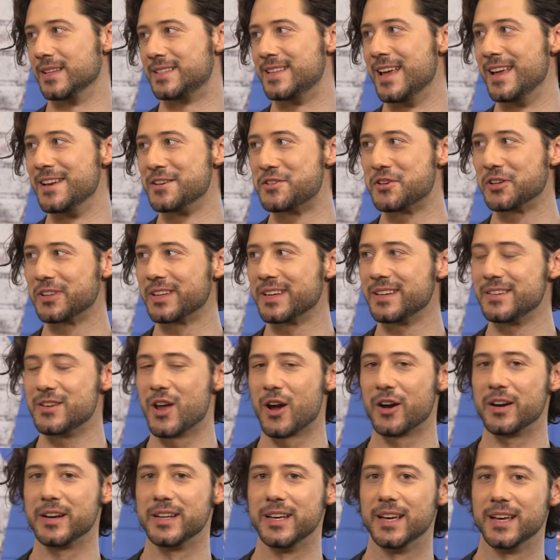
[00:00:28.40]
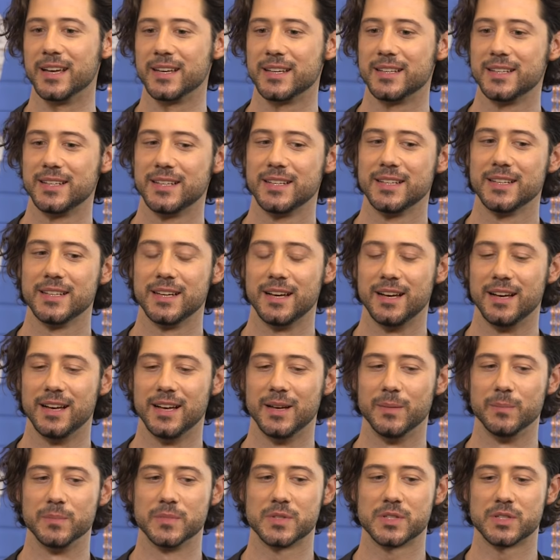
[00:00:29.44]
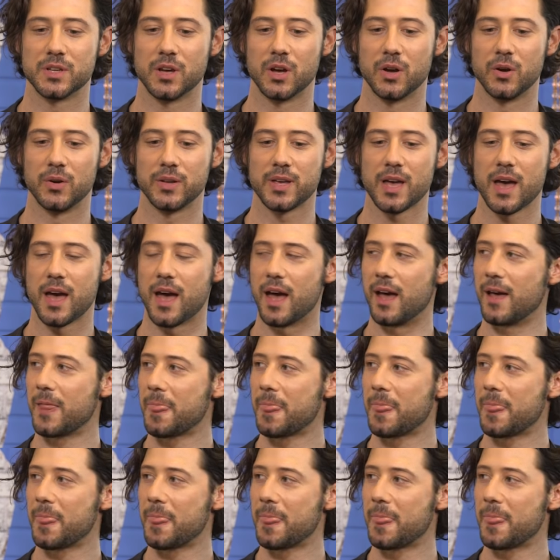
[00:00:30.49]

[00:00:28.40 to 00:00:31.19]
essentially Narnia um, so yeah.